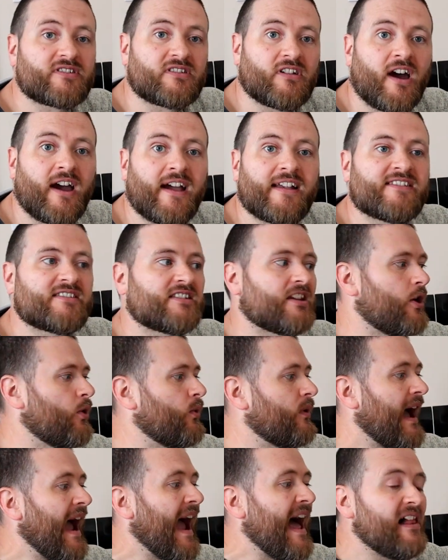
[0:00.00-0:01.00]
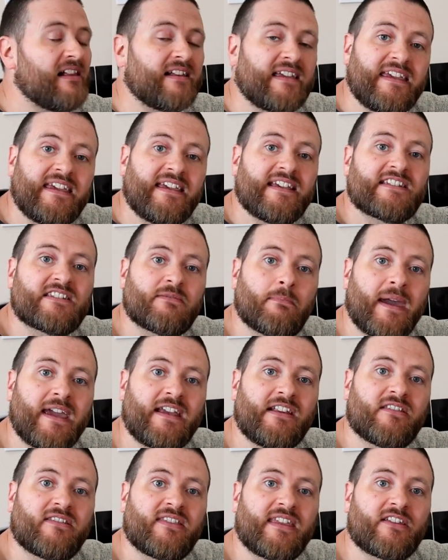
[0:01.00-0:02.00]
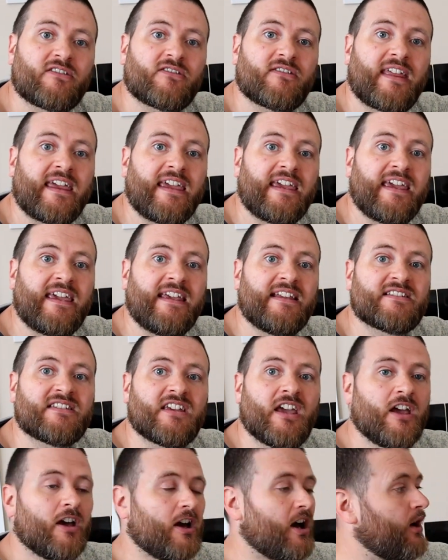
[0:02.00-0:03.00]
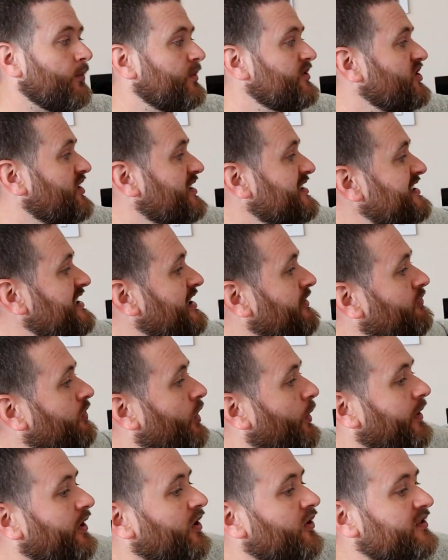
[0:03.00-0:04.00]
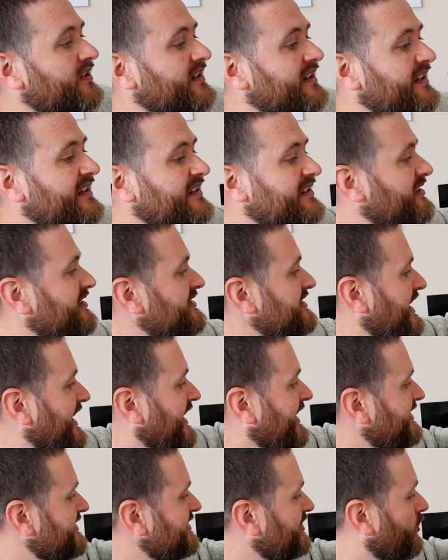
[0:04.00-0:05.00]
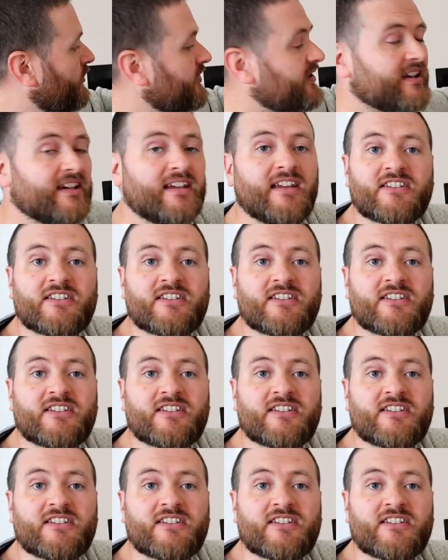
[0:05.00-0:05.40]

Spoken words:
diet, so algae is the main thing that they eat, which you can see growing in the tanks and on the